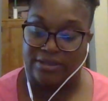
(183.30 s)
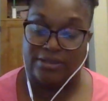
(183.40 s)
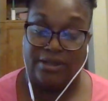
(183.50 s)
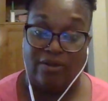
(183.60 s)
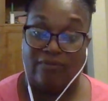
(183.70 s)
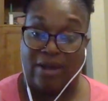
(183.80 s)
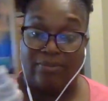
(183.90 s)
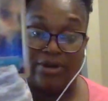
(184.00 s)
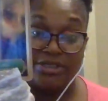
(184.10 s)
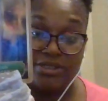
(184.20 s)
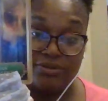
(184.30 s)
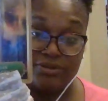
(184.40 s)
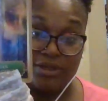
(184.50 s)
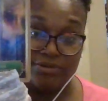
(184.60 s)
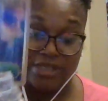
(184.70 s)
low vibrational
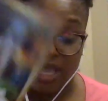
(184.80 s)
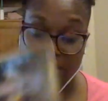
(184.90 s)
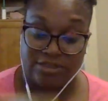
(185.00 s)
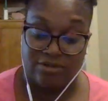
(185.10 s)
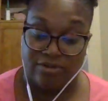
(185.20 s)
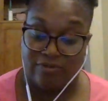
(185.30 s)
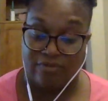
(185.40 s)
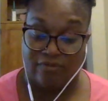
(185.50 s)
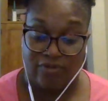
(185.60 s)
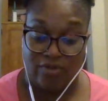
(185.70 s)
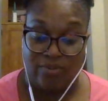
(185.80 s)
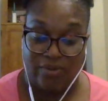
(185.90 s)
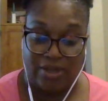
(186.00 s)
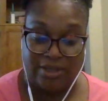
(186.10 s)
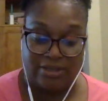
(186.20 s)
detached
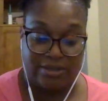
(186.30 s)
viewpoint.